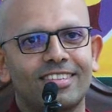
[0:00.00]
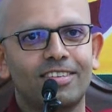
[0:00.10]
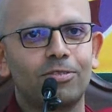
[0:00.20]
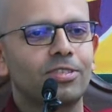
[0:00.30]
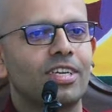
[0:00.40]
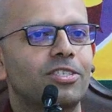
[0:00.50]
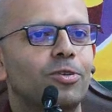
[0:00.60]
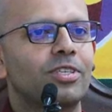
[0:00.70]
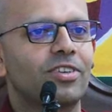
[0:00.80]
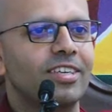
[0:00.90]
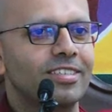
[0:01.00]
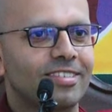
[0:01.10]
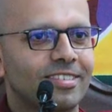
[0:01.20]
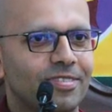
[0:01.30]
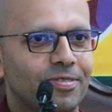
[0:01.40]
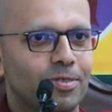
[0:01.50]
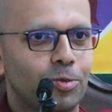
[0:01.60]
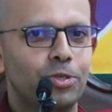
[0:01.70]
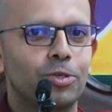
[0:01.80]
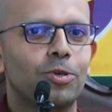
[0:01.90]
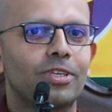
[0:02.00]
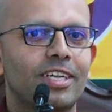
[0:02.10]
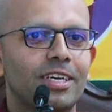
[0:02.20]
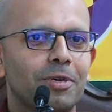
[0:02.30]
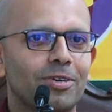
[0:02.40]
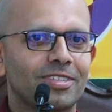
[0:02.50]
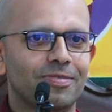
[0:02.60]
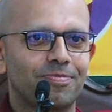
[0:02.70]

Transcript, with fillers: If your son's doing drugs, who do you go telling about it?